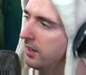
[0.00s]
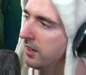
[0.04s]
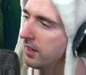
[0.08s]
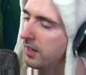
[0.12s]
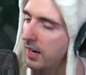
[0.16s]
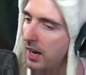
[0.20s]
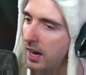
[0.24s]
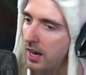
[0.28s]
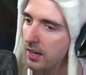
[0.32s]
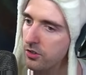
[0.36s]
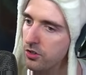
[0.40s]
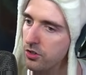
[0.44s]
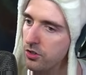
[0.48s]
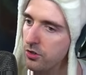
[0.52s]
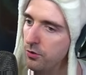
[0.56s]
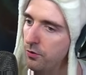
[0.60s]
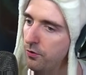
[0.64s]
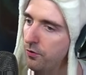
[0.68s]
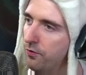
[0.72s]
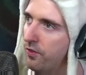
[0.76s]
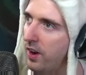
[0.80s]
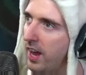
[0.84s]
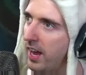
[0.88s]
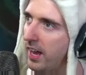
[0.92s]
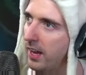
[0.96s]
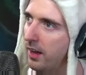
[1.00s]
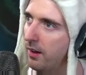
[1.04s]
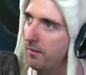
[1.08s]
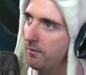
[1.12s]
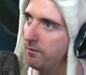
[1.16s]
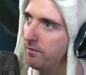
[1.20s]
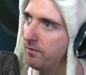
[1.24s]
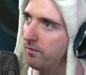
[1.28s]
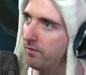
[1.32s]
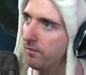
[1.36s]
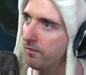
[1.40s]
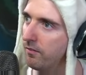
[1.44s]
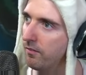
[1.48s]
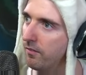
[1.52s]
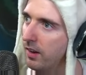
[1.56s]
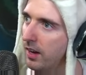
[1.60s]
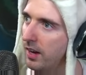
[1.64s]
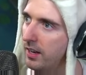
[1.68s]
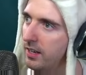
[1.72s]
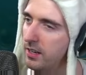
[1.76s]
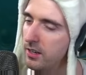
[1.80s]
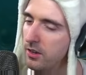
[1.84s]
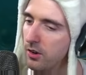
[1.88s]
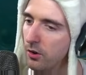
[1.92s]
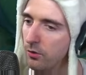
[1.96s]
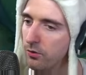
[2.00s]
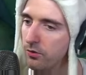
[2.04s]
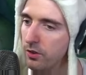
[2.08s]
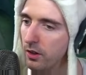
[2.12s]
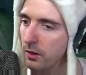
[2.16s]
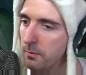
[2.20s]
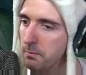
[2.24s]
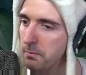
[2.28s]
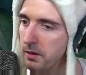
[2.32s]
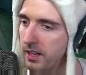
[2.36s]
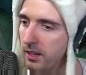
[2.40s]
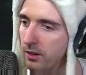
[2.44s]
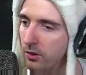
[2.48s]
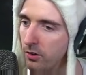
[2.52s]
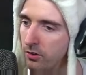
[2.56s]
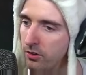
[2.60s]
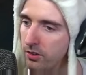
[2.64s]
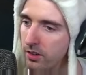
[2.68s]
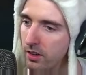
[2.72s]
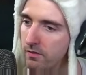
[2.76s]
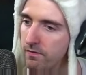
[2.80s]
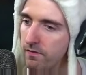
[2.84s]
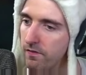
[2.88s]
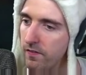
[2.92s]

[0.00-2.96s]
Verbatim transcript: Got you, fam. I didn't know Filipinos said